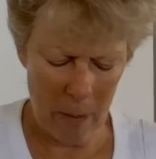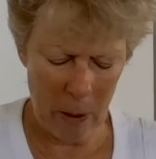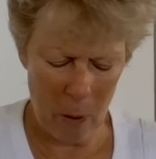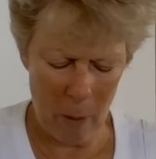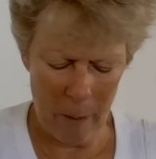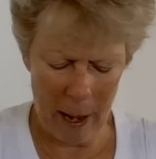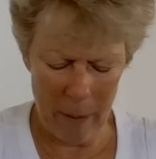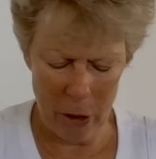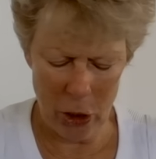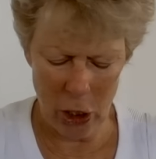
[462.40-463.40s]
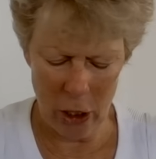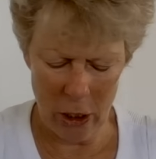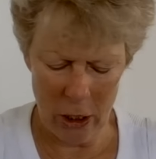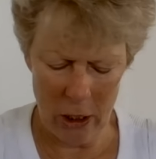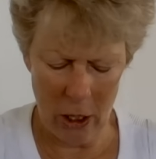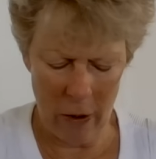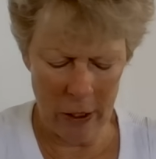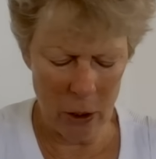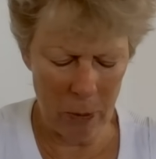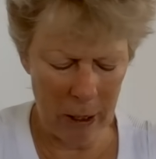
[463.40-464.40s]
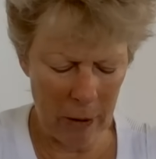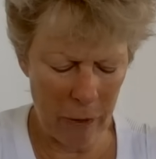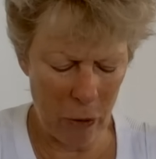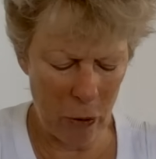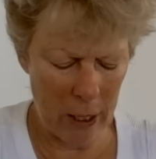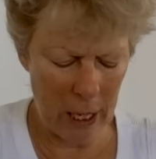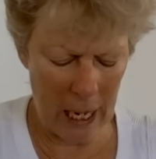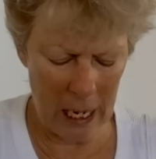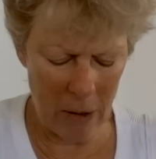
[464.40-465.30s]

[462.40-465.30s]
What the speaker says: what Barbara Jones is going to bring forward